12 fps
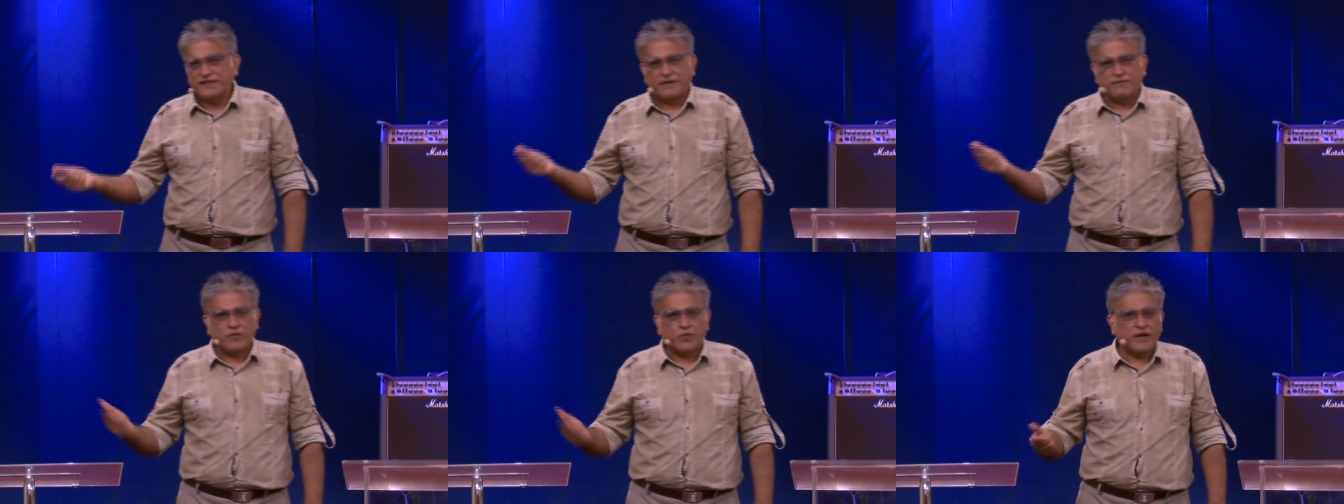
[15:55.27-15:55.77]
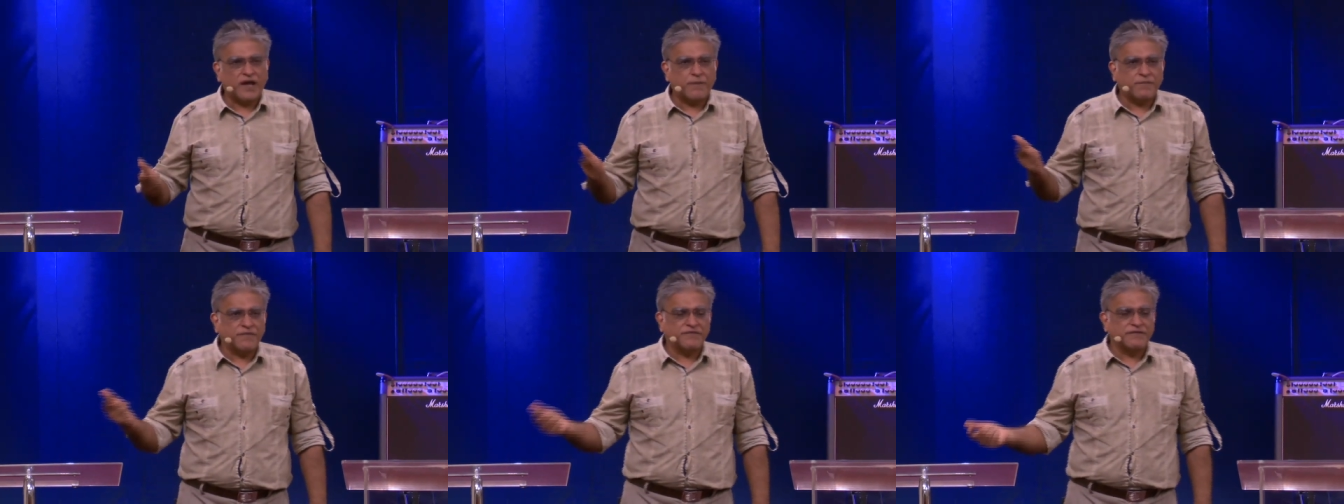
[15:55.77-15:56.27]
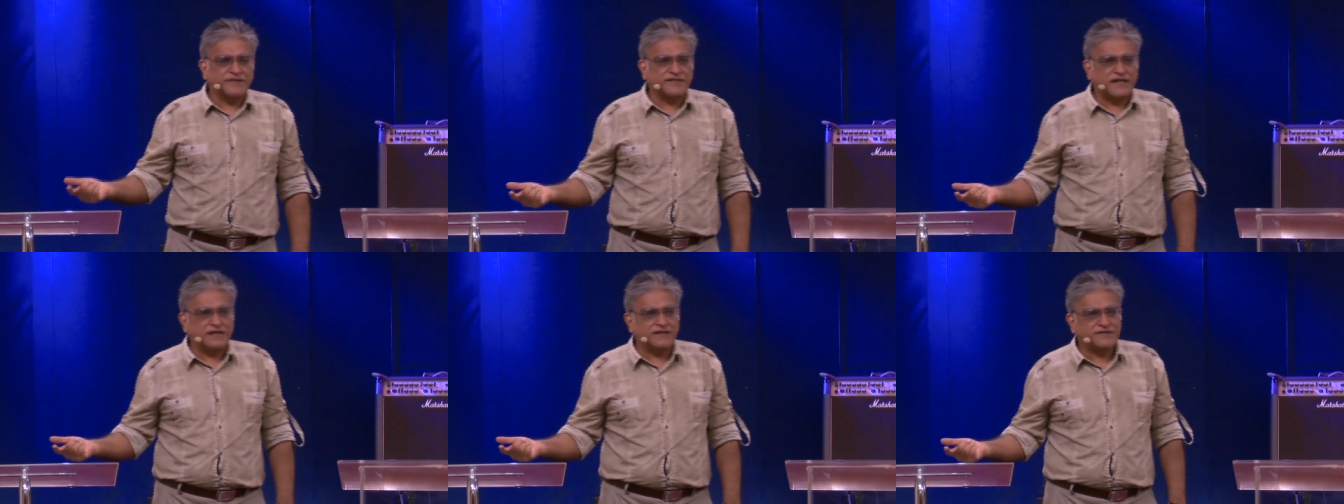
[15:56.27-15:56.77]
I'm not very happy with the
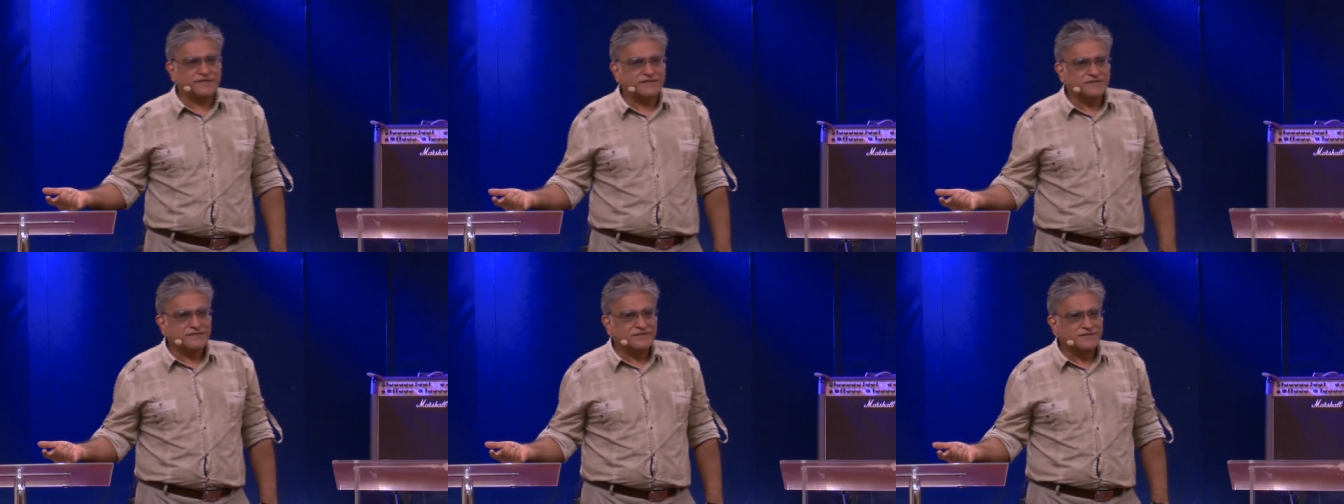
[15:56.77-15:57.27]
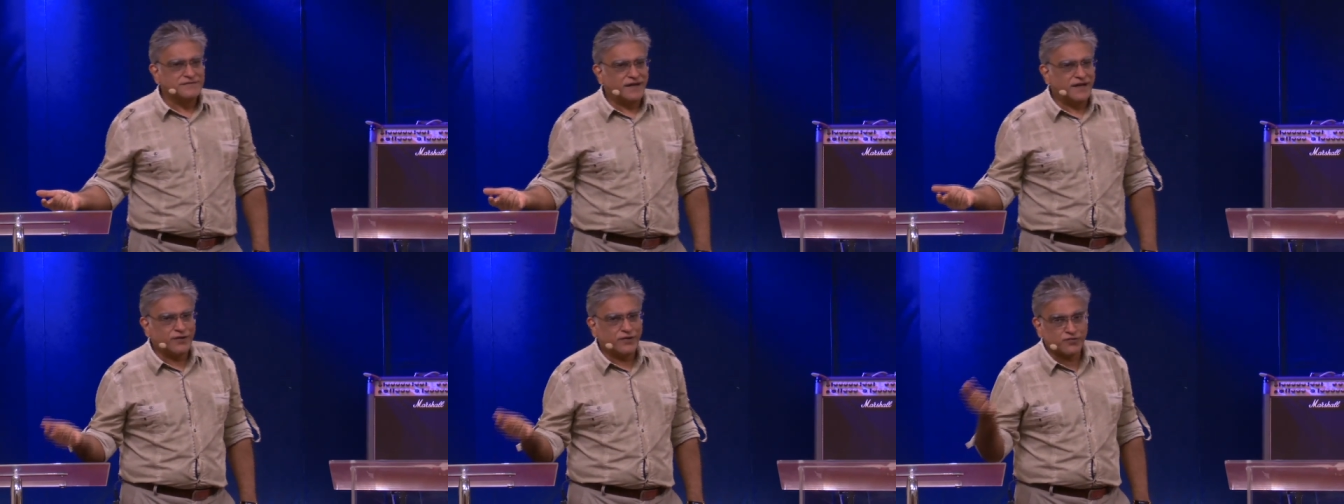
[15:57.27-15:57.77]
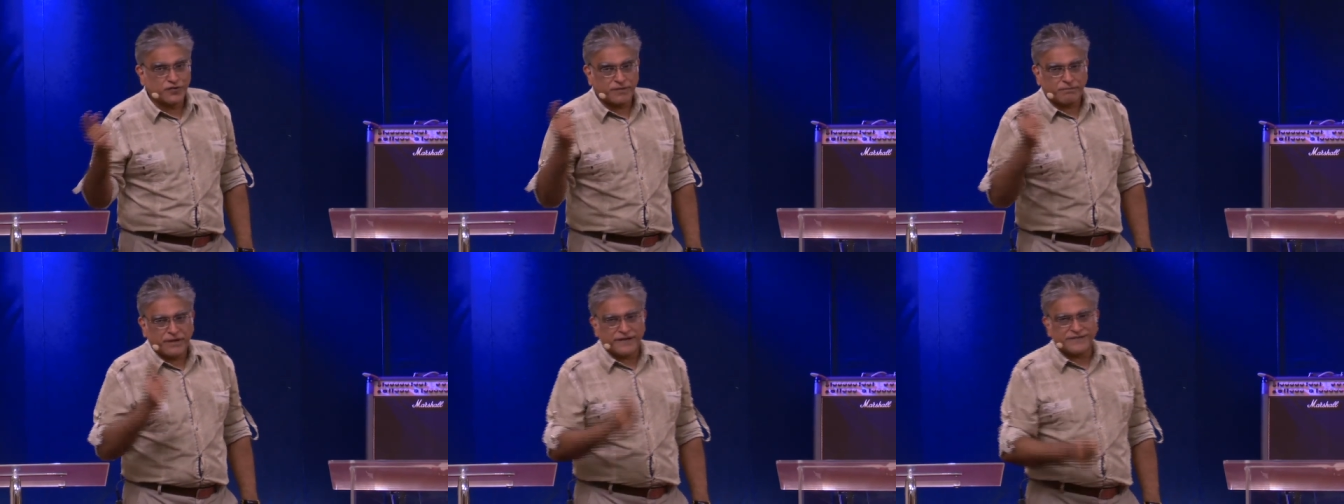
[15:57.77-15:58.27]
results, I got to
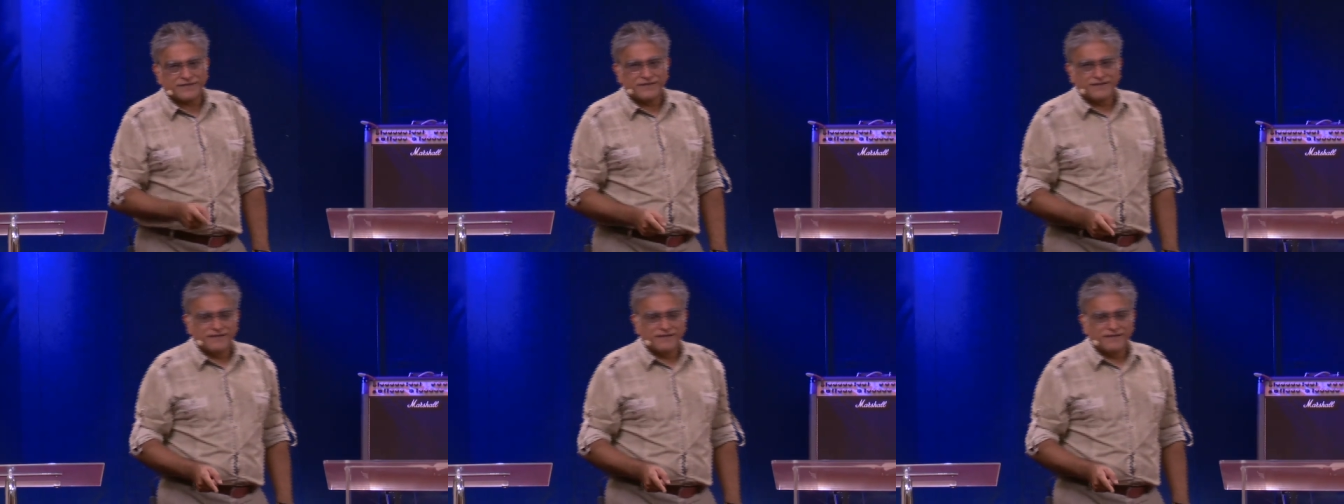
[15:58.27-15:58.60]
repent